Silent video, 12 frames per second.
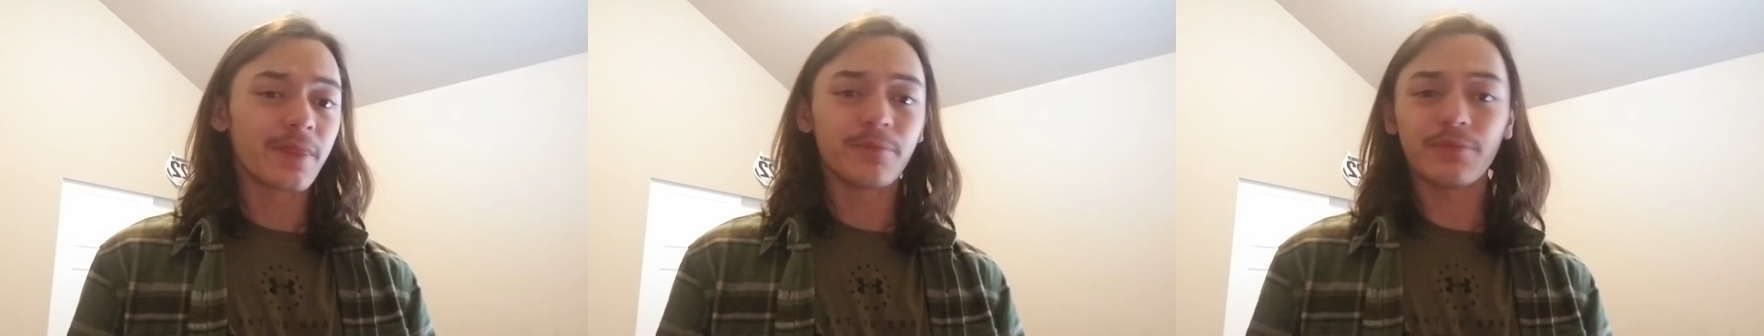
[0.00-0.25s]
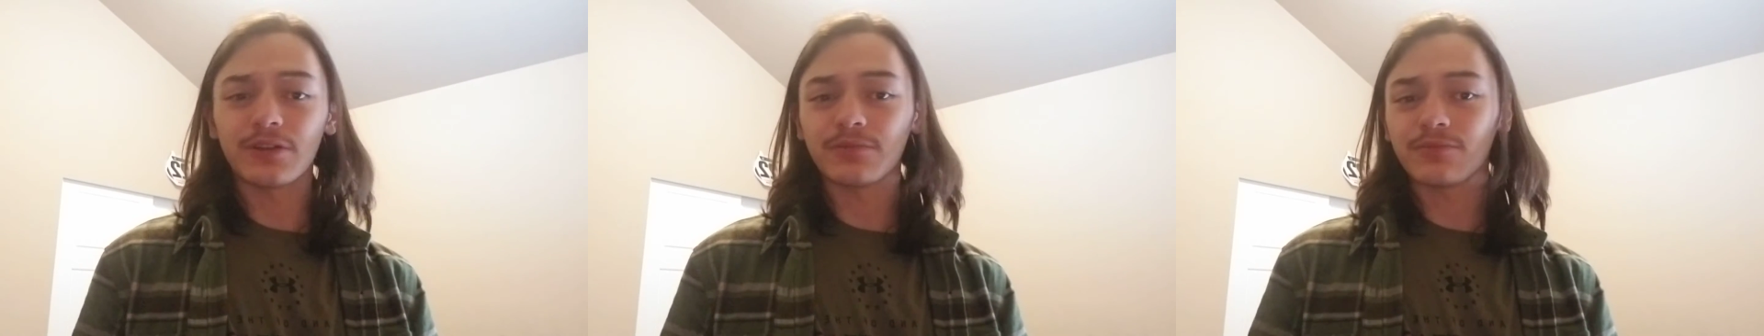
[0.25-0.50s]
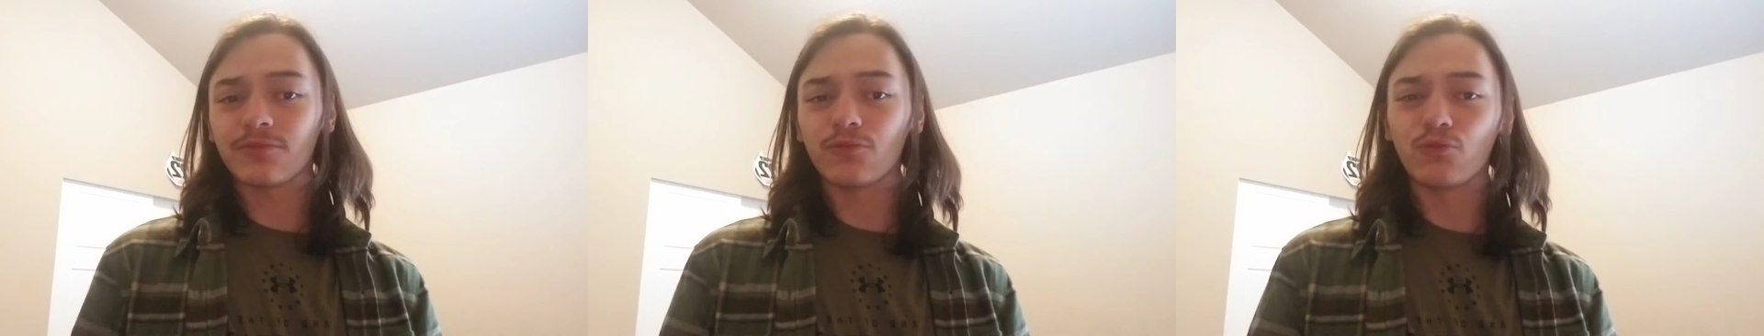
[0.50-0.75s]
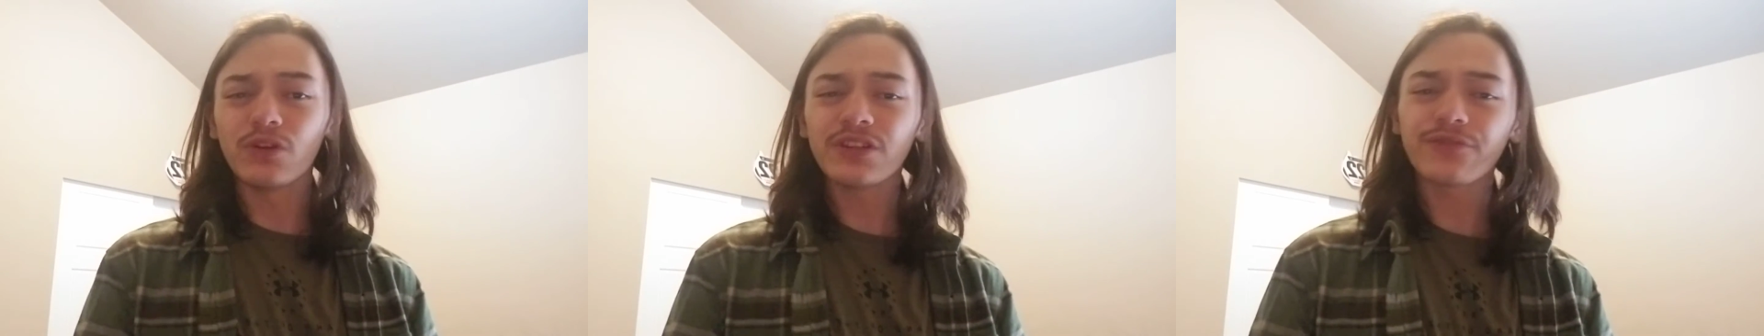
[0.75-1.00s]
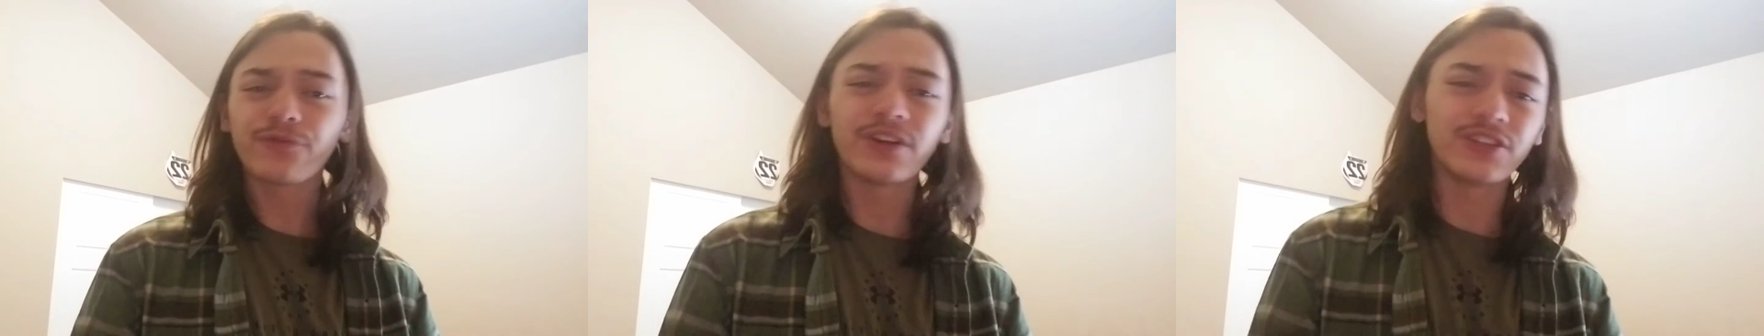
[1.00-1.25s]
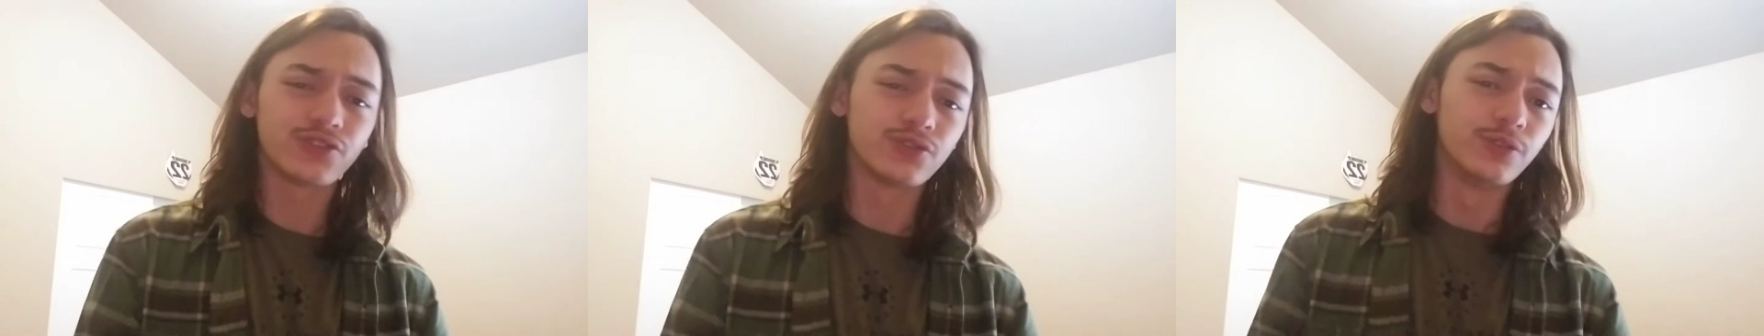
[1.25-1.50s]
But what is
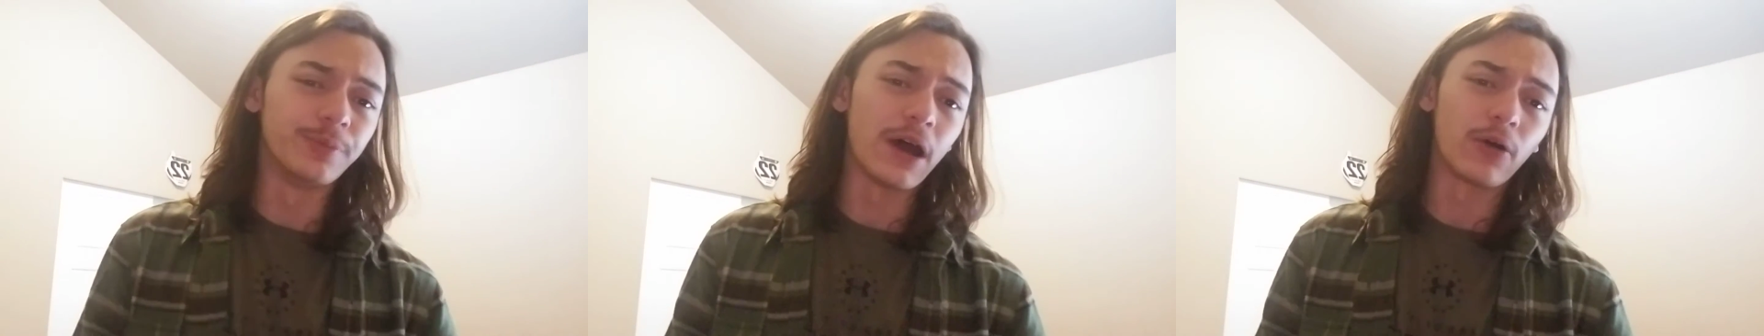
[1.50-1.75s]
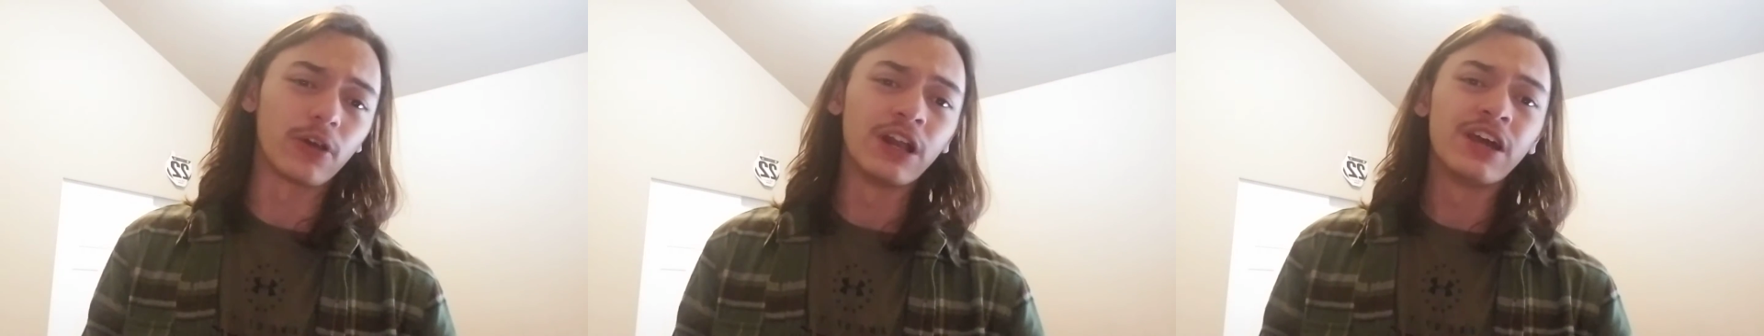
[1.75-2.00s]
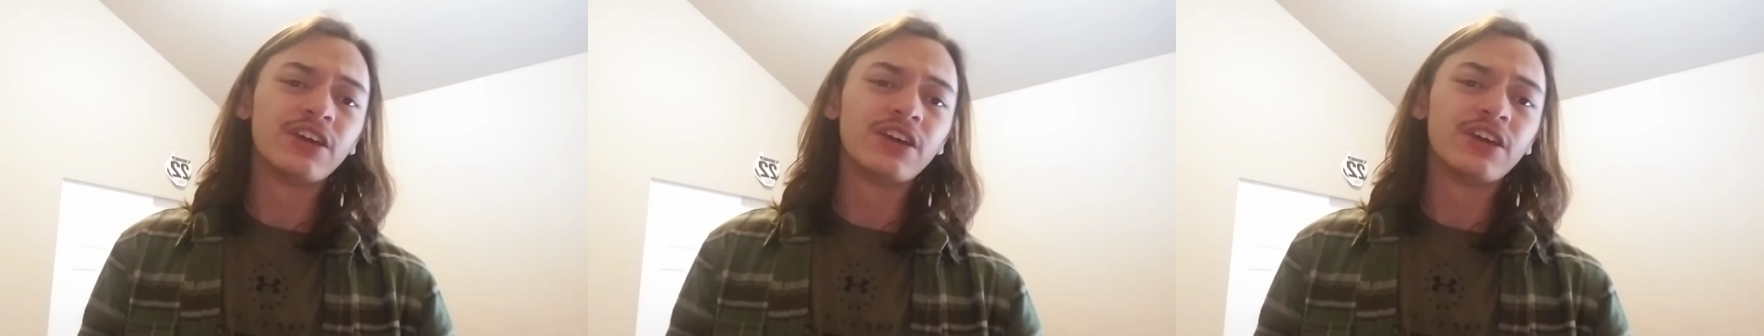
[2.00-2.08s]
Freddy's true power?